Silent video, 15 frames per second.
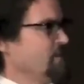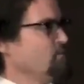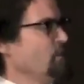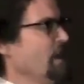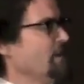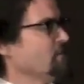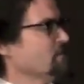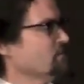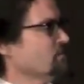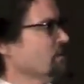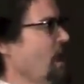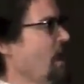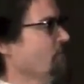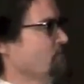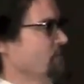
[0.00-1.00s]
And then you had the
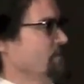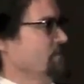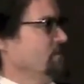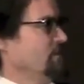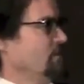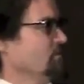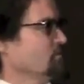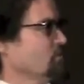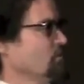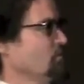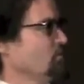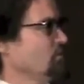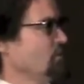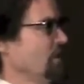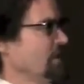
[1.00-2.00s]
sovereign
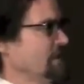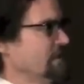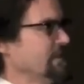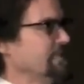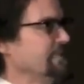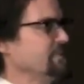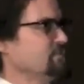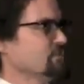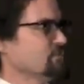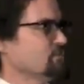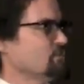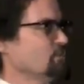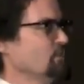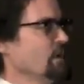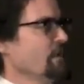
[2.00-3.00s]
also who you had an
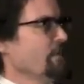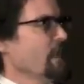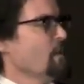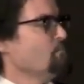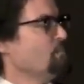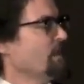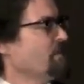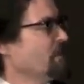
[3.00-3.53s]
allegiance to.